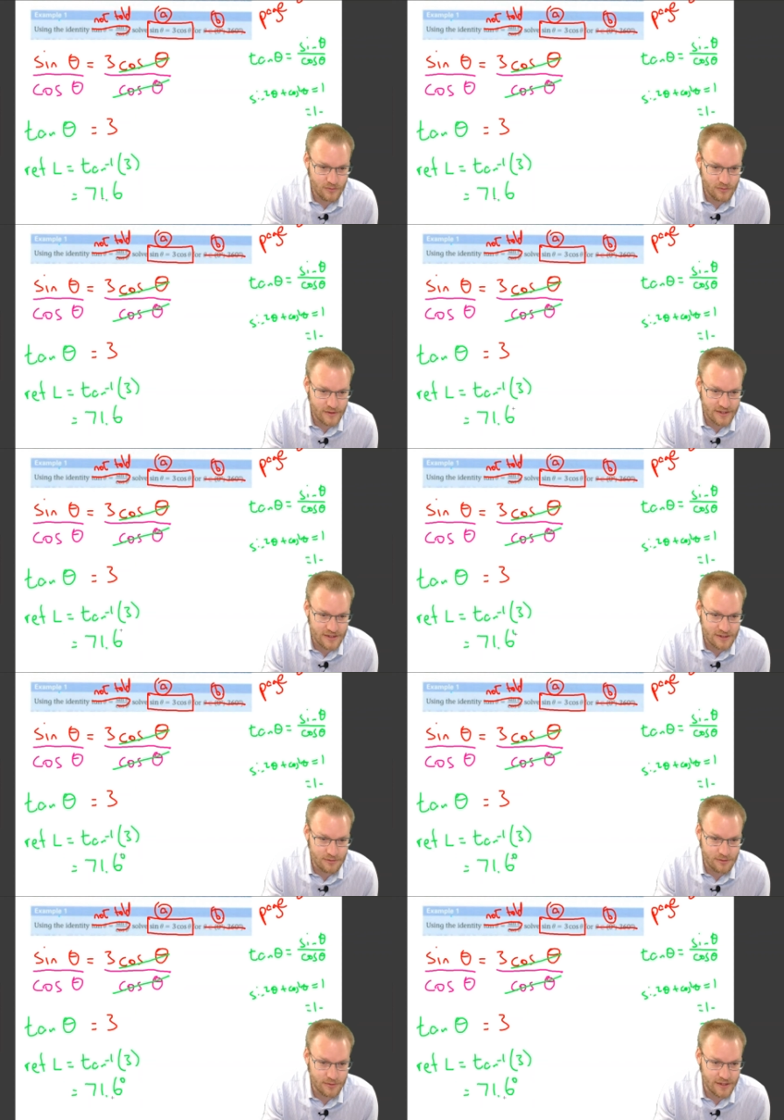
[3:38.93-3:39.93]
1
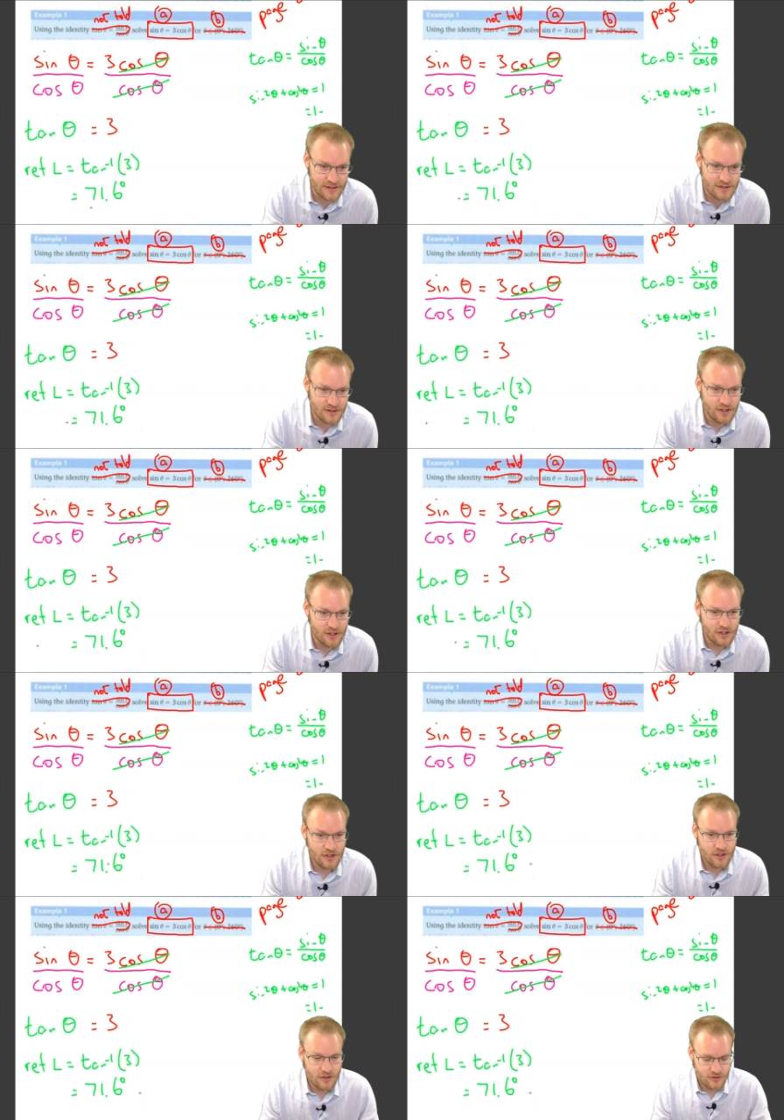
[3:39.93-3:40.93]
decimal place.
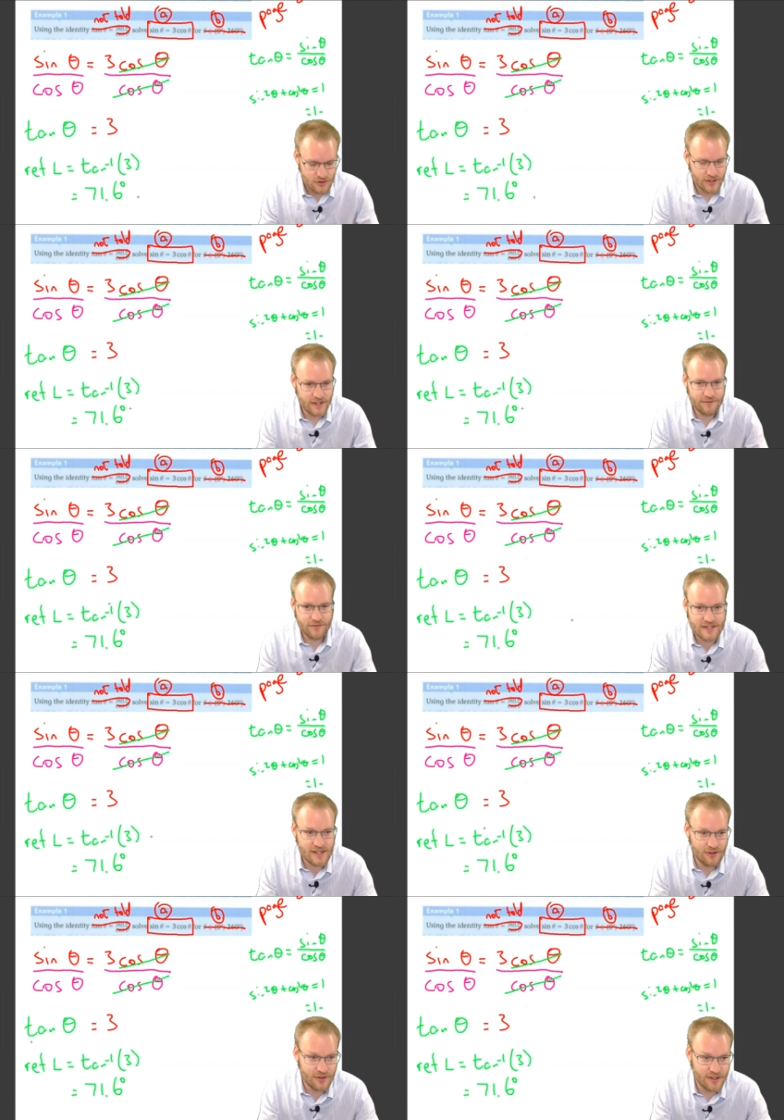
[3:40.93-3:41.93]
So if that's
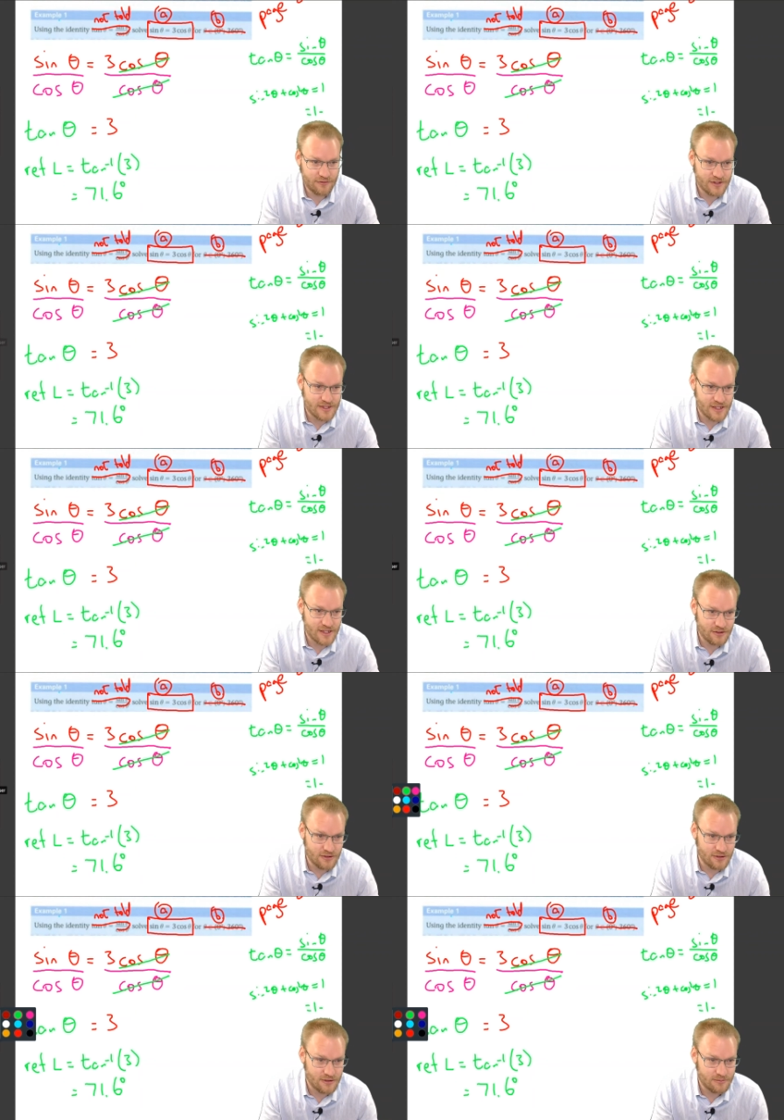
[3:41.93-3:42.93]
our reference
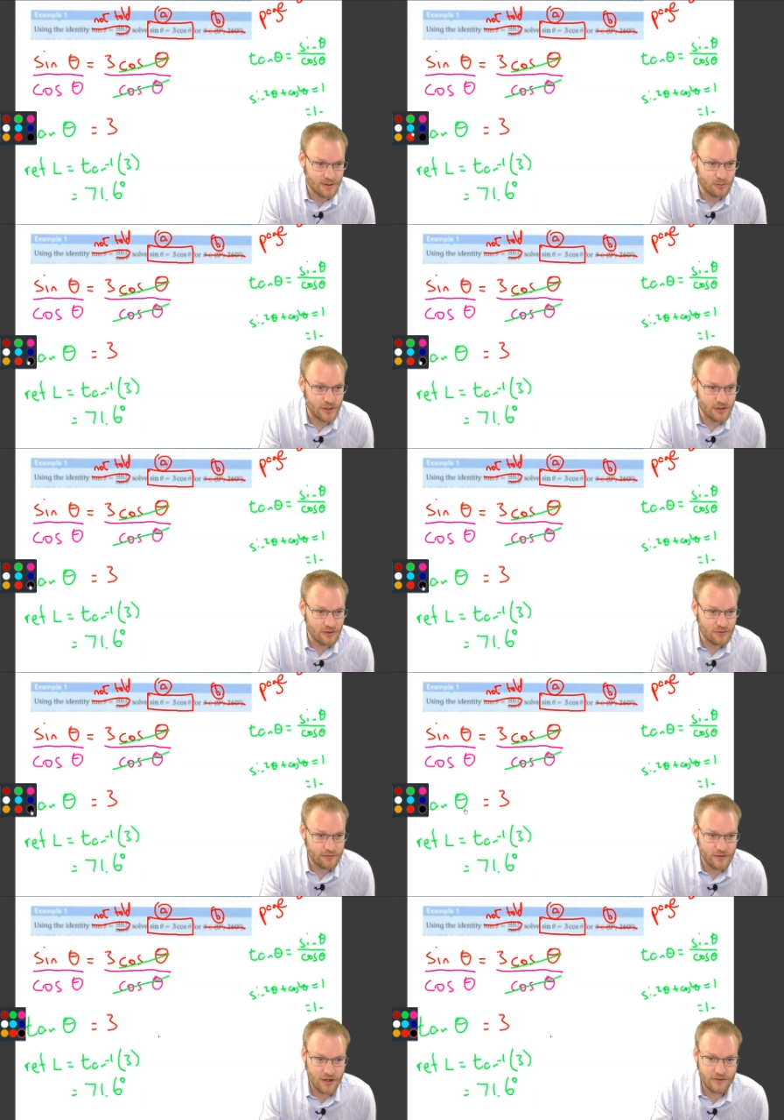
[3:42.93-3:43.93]
angle, and we're not
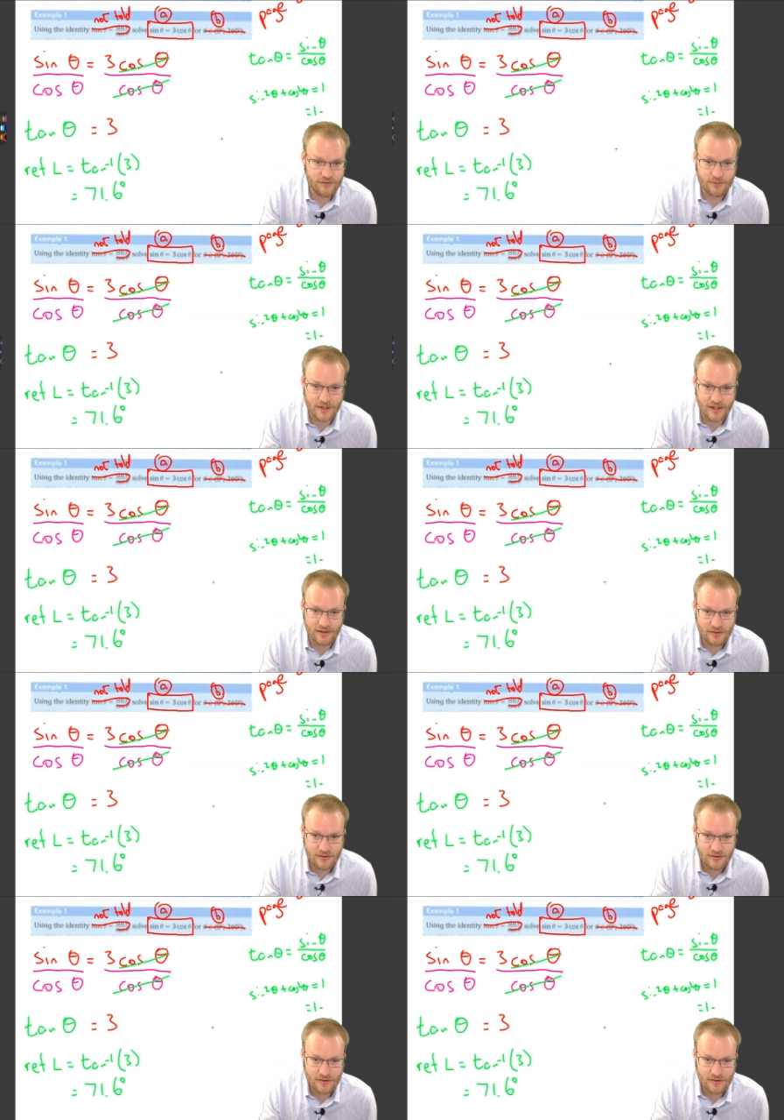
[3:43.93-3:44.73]
far from done,